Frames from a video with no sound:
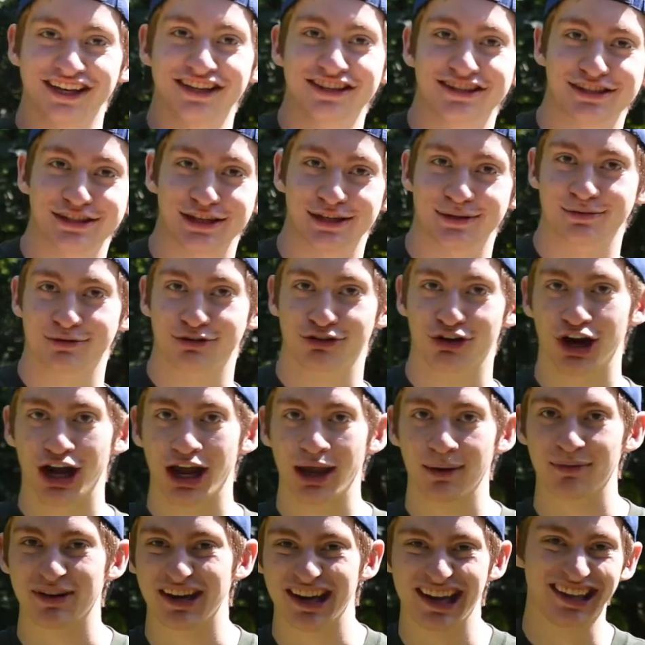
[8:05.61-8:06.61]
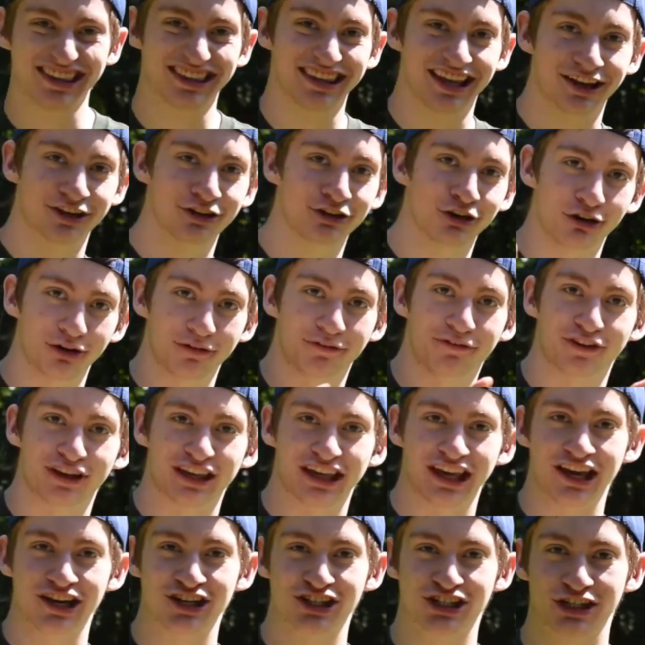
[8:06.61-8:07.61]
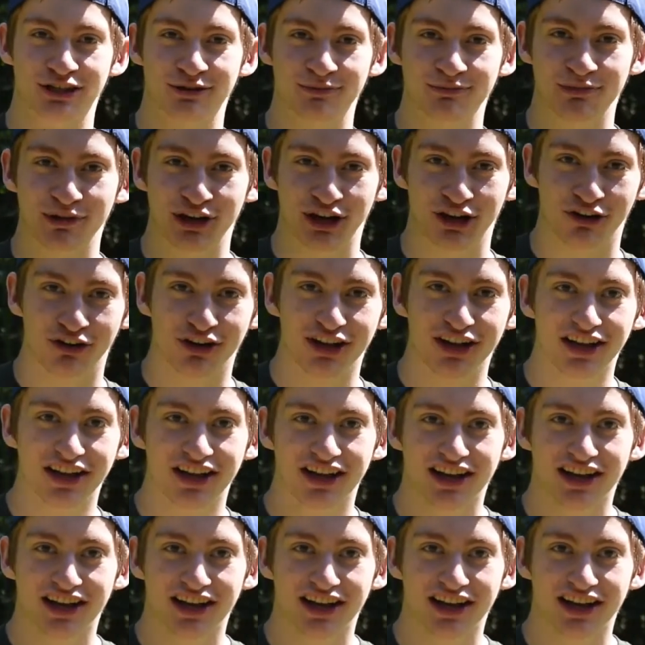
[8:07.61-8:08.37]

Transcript: and subscribe and hit that notification bell.